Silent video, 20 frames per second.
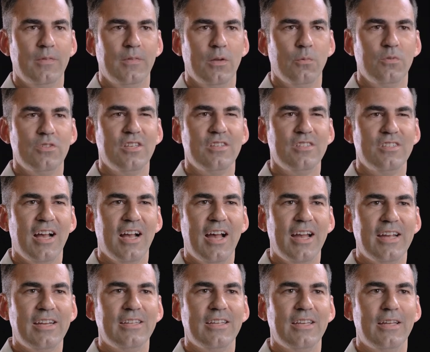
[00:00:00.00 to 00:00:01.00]
It was
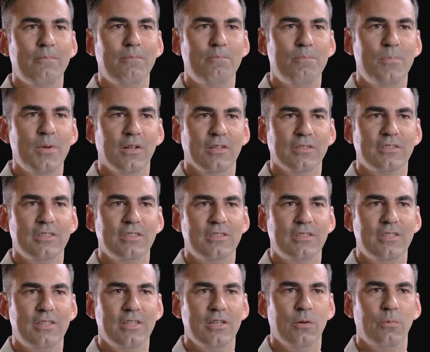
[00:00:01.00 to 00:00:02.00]
designed and built
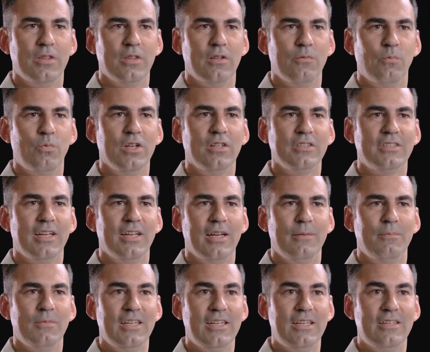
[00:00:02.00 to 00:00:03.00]
to deal with the
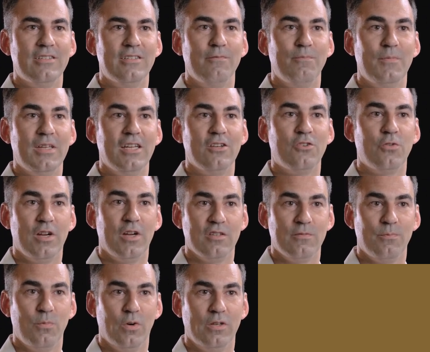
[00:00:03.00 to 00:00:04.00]
real-time needs of media
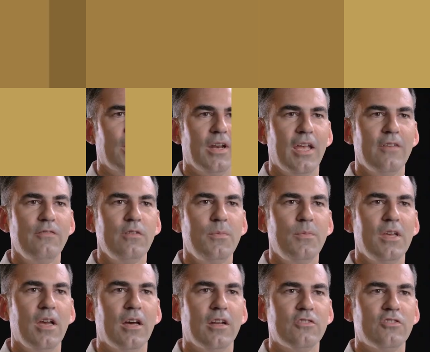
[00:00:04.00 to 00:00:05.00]
transport. But
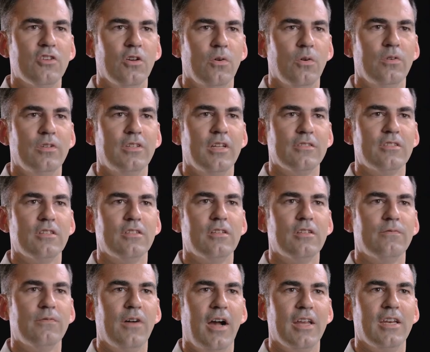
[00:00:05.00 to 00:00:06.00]
AVB on its own doesn't
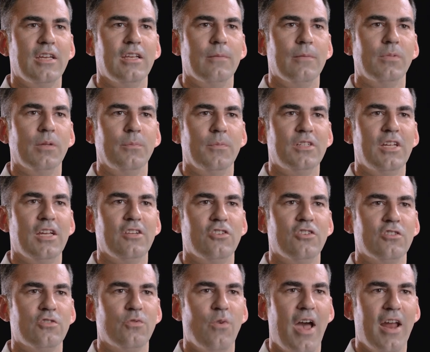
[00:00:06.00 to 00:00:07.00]
define an
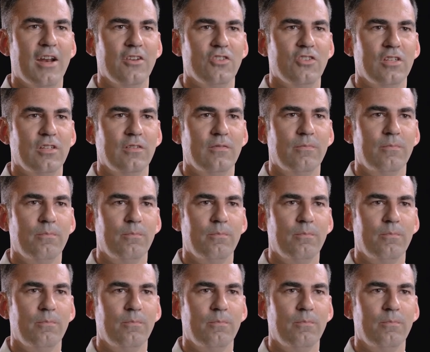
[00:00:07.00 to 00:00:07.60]
implementation strategy.